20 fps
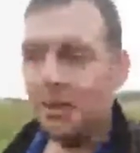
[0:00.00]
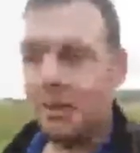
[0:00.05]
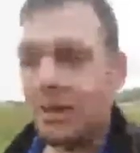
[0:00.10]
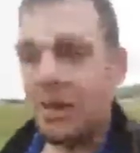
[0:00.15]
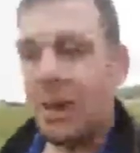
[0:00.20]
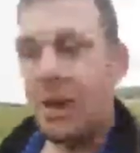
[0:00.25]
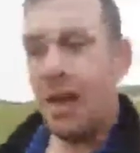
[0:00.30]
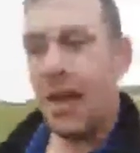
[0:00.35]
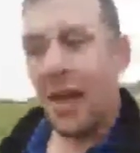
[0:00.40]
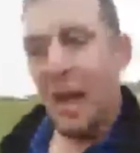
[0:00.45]

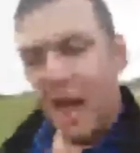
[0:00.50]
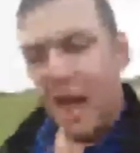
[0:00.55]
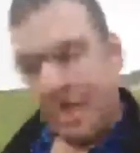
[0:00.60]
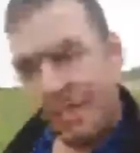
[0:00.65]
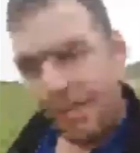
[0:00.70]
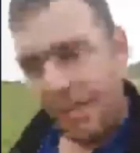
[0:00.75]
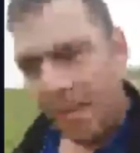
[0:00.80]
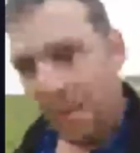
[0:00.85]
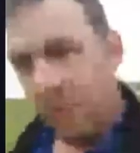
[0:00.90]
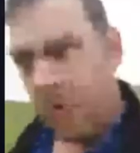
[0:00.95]
And then we
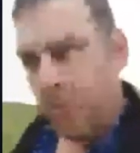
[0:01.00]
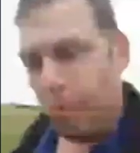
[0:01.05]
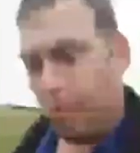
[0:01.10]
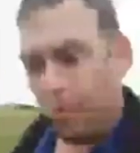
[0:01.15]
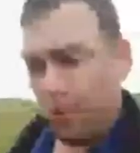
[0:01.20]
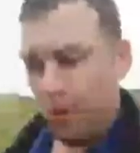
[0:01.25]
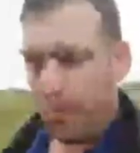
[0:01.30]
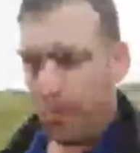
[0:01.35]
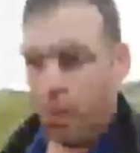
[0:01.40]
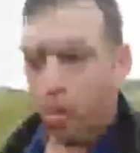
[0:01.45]
went through the
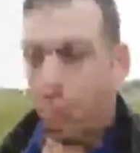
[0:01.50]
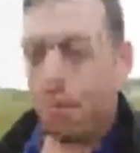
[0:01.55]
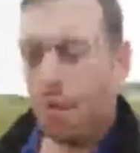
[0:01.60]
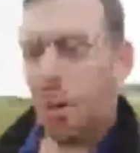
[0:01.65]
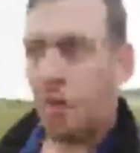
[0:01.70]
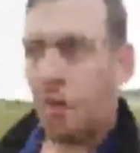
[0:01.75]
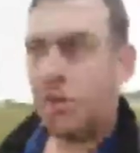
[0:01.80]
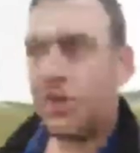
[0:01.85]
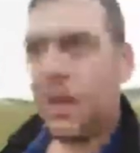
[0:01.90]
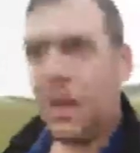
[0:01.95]
Melbourne
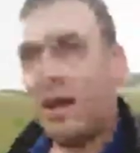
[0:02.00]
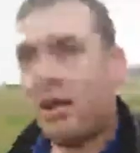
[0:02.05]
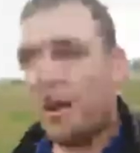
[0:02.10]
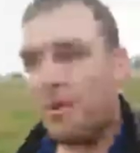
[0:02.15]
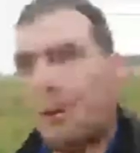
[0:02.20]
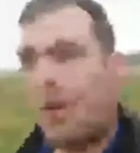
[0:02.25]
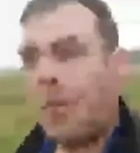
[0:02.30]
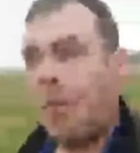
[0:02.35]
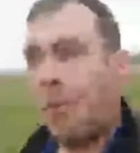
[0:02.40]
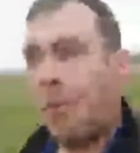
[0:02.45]
lockdown and people
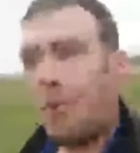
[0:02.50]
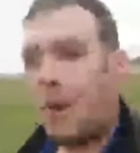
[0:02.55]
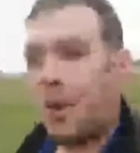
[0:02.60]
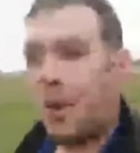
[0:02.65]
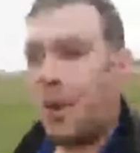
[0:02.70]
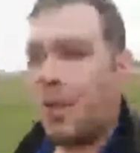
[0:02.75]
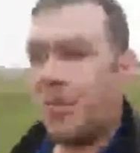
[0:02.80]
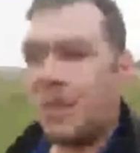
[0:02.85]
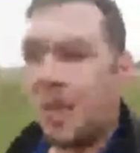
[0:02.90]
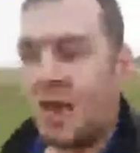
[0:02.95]
realised,
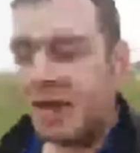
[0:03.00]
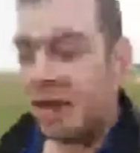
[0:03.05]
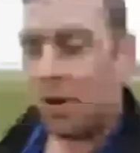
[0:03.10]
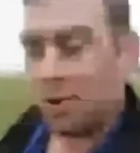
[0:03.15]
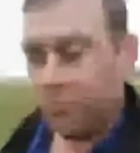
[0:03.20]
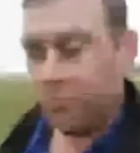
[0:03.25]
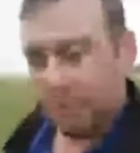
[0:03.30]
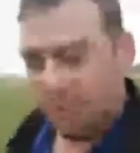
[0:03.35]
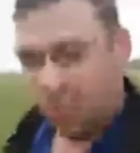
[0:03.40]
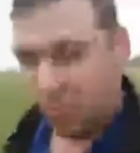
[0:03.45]
hang on, we're
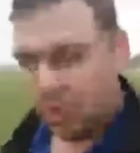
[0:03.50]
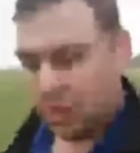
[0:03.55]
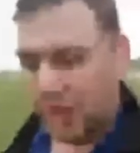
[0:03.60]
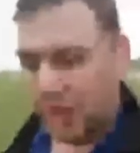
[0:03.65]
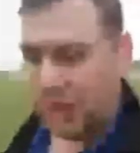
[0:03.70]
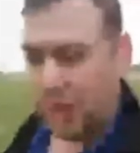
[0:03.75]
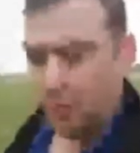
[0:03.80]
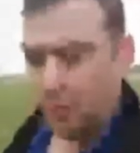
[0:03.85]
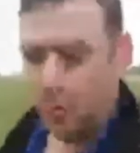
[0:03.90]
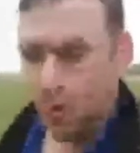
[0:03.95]
getting through
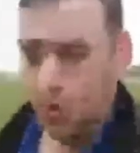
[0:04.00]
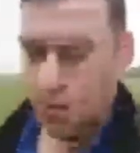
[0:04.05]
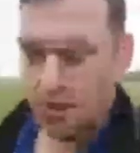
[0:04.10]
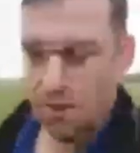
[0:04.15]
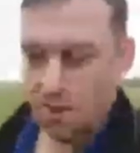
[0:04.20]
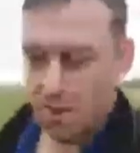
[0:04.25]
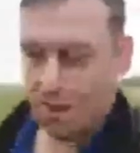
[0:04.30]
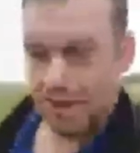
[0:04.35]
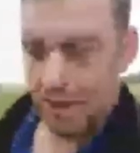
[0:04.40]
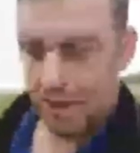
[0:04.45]
this as a
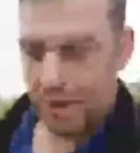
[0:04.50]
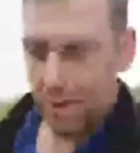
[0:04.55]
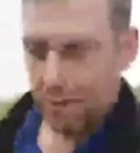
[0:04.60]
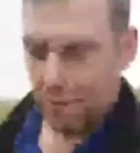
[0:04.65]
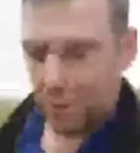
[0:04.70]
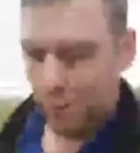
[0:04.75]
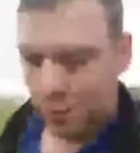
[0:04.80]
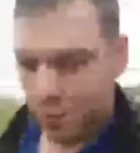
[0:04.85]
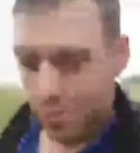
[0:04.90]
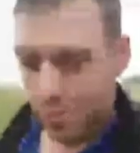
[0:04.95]
country, we're doing
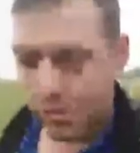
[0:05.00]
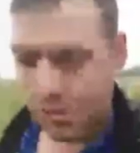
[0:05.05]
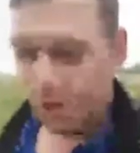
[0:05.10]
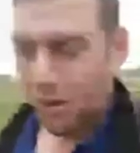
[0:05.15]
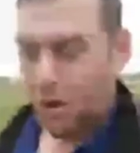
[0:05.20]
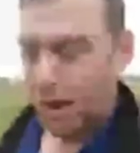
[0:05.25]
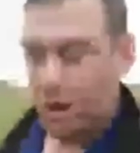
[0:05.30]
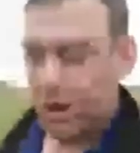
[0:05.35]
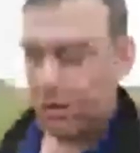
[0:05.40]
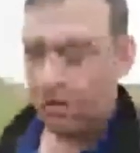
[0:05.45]
a great
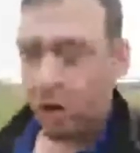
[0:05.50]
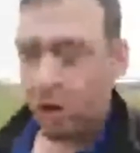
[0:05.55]
job.